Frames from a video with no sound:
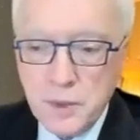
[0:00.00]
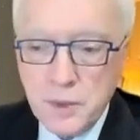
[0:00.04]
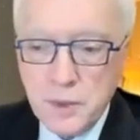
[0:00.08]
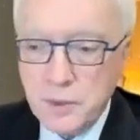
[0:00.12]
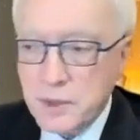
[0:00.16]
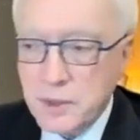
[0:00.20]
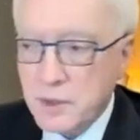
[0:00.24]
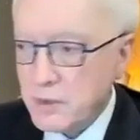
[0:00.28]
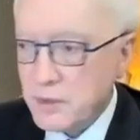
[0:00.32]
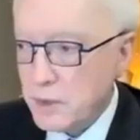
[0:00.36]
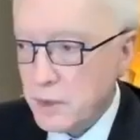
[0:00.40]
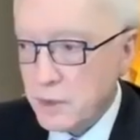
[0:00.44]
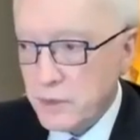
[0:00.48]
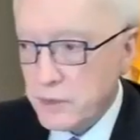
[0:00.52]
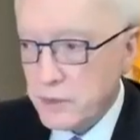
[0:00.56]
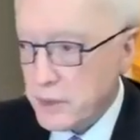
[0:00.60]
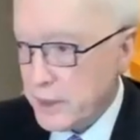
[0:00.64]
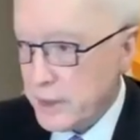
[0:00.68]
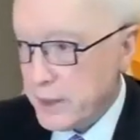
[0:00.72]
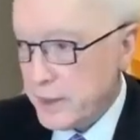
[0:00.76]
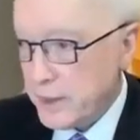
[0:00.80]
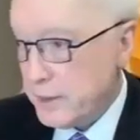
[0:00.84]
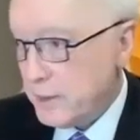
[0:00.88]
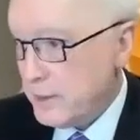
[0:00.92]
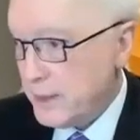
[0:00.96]
just looks
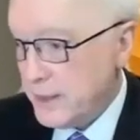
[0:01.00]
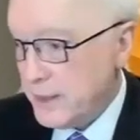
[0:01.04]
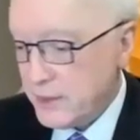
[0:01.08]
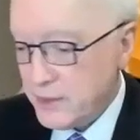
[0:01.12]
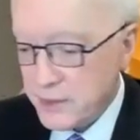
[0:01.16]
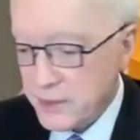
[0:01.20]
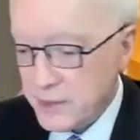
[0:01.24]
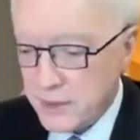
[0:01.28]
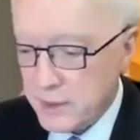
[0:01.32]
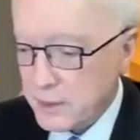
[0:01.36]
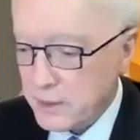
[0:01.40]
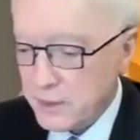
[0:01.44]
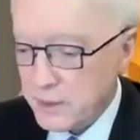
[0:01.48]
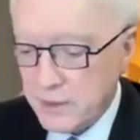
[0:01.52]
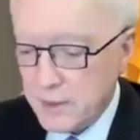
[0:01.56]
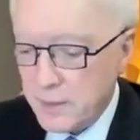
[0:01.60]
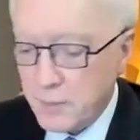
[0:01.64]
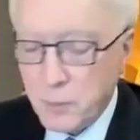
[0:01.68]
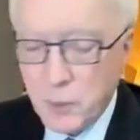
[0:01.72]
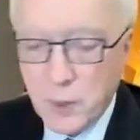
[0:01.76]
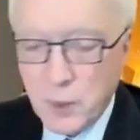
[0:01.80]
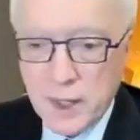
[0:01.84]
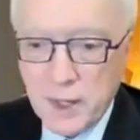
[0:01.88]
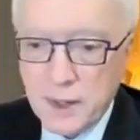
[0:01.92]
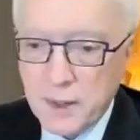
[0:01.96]
at a list
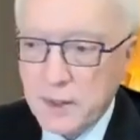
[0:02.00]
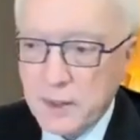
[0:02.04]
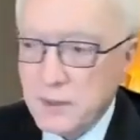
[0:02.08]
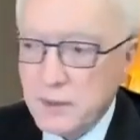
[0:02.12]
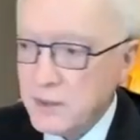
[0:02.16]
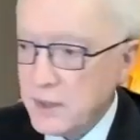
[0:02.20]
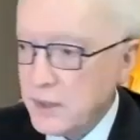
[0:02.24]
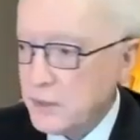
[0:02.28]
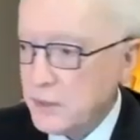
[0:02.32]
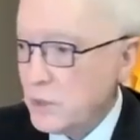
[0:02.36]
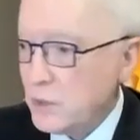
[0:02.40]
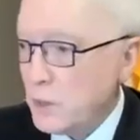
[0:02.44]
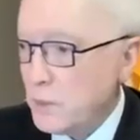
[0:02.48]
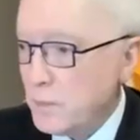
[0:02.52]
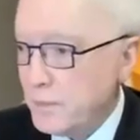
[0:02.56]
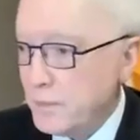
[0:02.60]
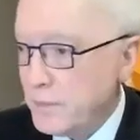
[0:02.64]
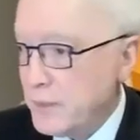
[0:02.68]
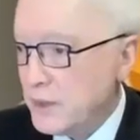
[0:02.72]
somewhere and says, "Oh,